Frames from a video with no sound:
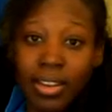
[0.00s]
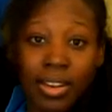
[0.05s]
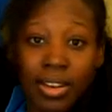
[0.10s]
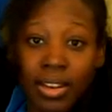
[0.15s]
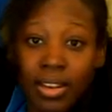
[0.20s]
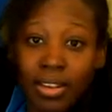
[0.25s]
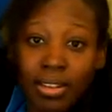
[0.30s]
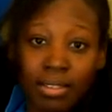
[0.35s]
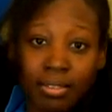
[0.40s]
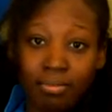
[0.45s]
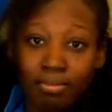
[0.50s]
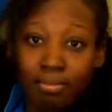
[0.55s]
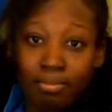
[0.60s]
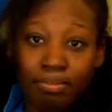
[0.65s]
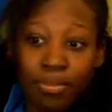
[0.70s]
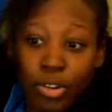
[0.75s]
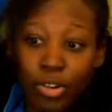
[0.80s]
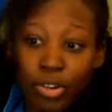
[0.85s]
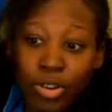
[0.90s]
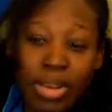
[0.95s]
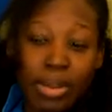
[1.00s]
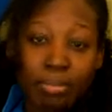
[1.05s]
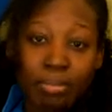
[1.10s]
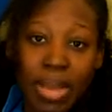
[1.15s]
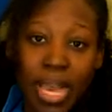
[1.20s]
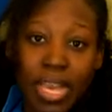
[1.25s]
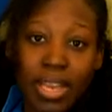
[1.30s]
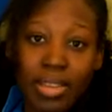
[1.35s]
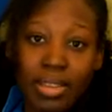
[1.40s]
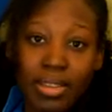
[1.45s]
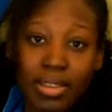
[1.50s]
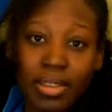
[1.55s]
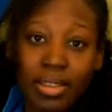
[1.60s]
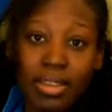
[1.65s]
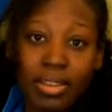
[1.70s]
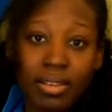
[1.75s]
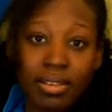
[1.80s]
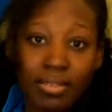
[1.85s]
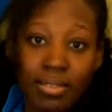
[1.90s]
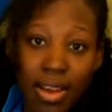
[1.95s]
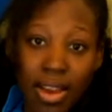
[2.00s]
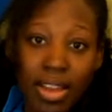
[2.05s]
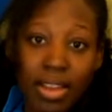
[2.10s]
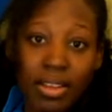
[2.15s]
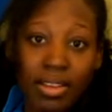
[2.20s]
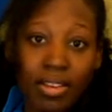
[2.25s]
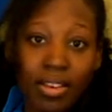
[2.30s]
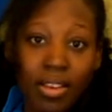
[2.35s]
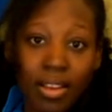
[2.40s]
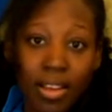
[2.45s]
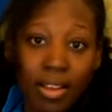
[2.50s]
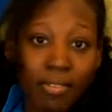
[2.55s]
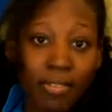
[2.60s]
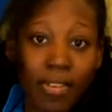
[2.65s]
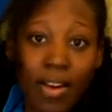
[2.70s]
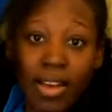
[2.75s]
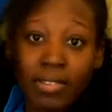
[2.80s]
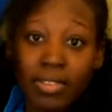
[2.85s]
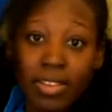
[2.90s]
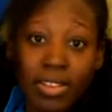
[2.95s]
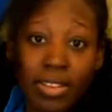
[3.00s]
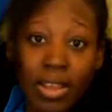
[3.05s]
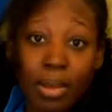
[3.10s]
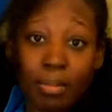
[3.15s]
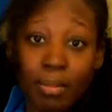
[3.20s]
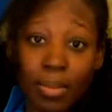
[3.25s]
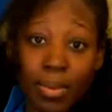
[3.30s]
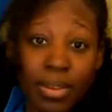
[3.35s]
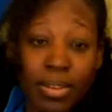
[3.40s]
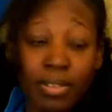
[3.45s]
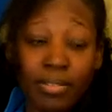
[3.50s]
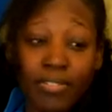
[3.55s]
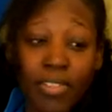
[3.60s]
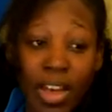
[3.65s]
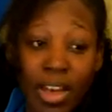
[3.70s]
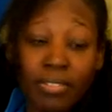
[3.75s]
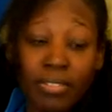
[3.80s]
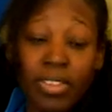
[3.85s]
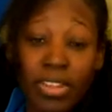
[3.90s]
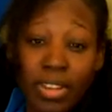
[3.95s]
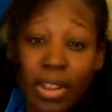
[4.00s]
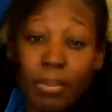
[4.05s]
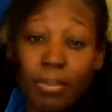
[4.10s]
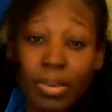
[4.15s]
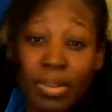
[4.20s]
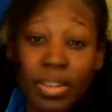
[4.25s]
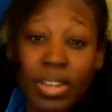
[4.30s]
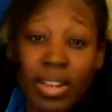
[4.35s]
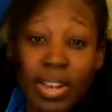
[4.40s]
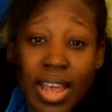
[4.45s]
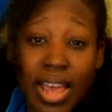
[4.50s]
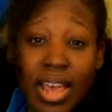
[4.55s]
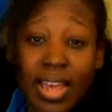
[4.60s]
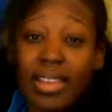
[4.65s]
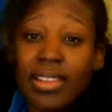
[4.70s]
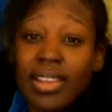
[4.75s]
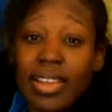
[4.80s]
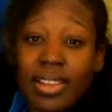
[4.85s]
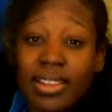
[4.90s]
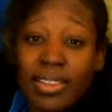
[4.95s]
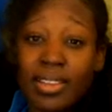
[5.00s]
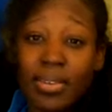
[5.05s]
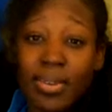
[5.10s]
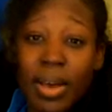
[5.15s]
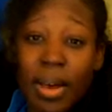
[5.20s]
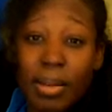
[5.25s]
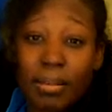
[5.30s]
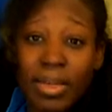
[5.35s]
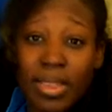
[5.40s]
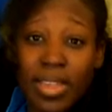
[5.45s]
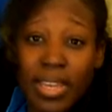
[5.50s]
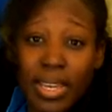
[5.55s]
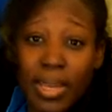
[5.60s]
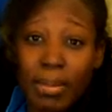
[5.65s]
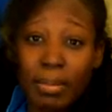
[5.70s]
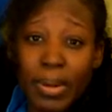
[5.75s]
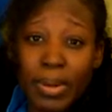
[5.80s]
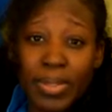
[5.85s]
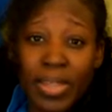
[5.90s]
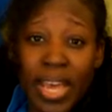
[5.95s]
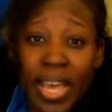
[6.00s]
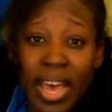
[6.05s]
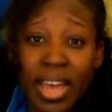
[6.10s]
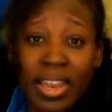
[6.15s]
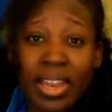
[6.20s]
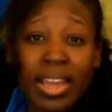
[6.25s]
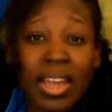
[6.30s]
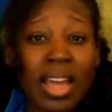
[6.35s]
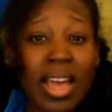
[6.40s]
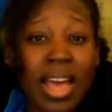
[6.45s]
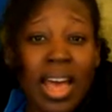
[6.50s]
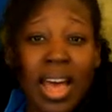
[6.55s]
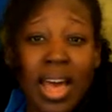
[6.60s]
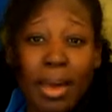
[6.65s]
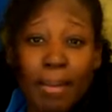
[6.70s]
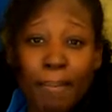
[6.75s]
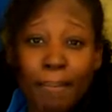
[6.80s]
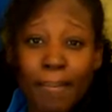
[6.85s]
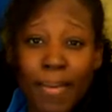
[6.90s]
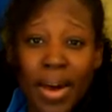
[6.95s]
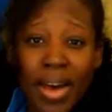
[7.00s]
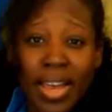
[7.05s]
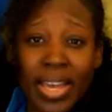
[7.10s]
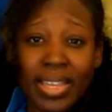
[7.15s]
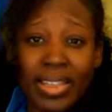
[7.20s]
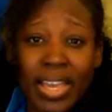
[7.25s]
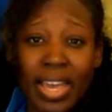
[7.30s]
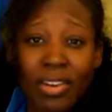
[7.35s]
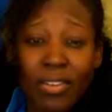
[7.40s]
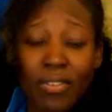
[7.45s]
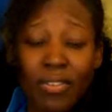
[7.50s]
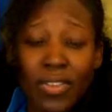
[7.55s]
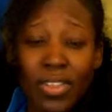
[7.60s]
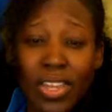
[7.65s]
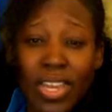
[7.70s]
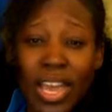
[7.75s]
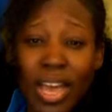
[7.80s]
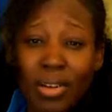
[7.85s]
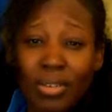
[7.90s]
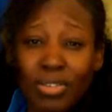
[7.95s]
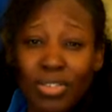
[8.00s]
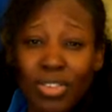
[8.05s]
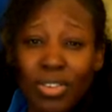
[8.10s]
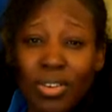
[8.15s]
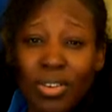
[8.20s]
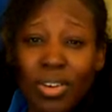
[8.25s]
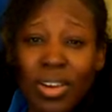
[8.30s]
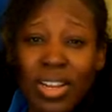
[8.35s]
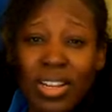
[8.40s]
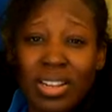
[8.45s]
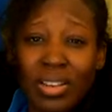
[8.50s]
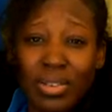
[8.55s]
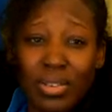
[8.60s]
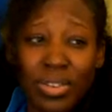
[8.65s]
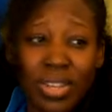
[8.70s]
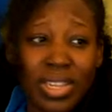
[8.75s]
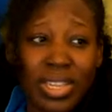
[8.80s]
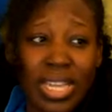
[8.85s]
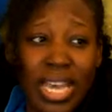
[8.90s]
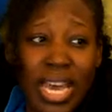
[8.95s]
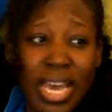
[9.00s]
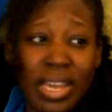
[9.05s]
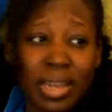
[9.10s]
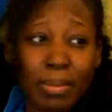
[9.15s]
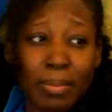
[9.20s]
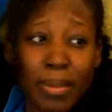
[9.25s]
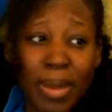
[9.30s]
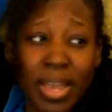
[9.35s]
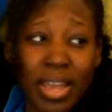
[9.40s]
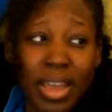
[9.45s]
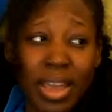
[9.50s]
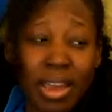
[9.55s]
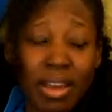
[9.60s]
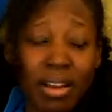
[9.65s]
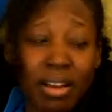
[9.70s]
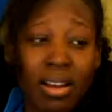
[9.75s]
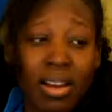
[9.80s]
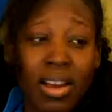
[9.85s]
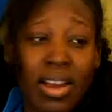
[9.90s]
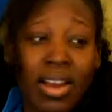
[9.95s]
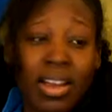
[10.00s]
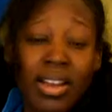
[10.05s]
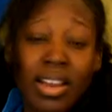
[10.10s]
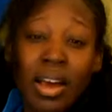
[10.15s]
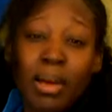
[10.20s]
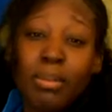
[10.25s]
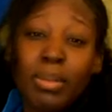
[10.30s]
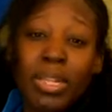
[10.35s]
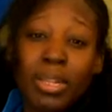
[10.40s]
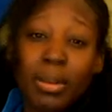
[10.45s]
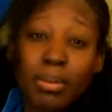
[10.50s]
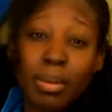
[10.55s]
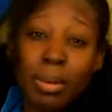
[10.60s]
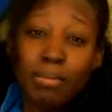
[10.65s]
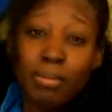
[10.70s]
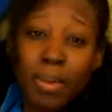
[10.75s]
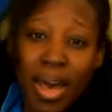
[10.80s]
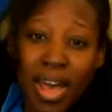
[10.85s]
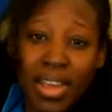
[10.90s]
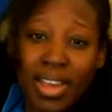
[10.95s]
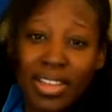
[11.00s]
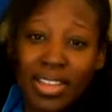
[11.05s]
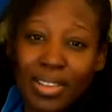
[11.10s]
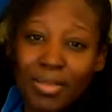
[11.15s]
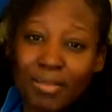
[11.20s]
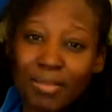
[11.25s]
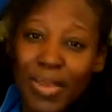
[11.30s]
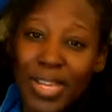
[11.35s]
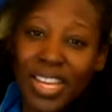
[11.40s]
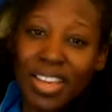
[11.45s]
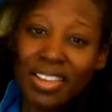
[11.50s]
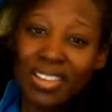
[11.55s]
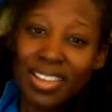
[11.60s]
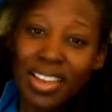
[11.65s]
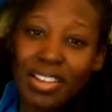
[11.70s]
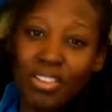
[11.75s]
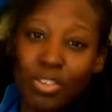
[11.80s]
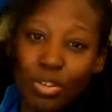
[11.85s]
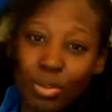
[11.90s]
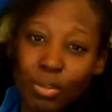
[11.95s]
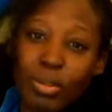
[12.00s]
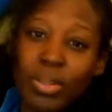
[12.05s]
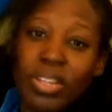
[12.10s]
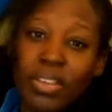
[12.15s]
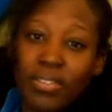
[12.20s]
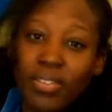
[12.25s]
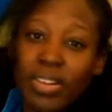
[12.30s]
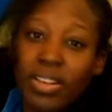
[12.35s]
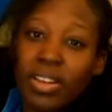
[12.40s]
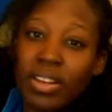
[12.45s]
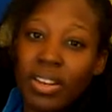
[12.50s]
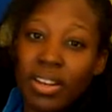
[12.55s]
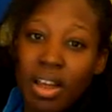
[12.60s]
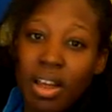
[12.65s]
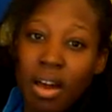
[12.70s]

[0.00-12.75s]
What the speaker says: in a cream base, right? At 5 to 10% excess. So it got me thinking about that and buying that over the counter and using that in my hair. Now I'm a little bit biased because I do believe in